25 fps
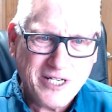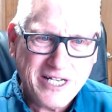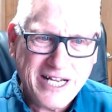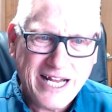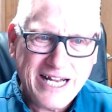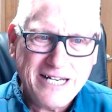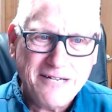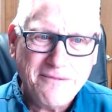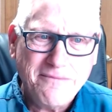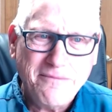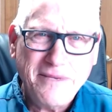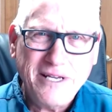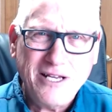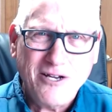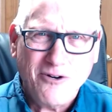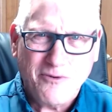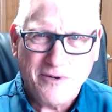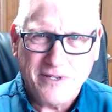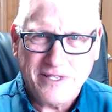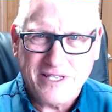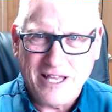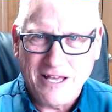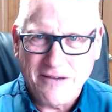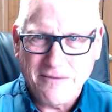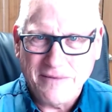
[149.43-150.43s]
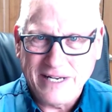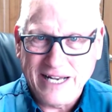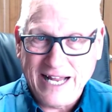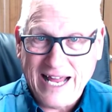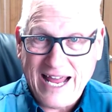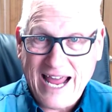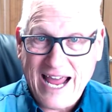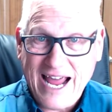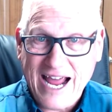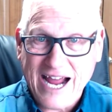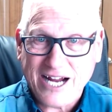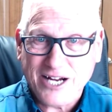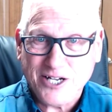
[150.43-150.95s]
ate a meal with them in
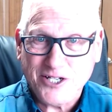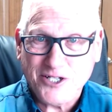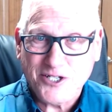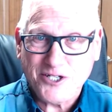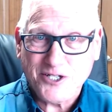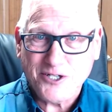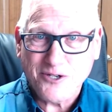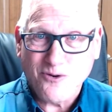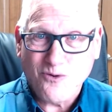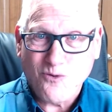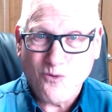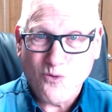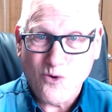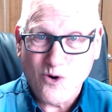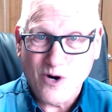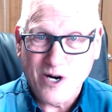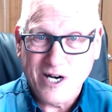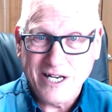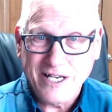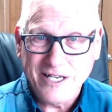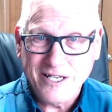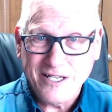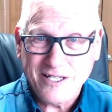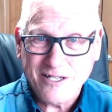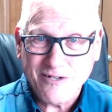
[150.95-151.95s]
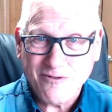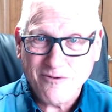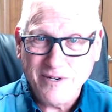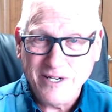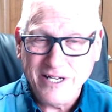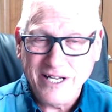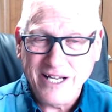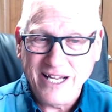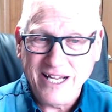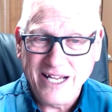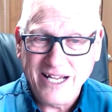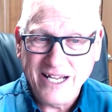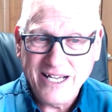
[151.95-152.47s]
Acts 1,
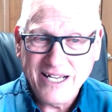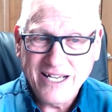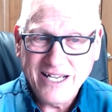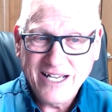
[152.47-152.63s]
3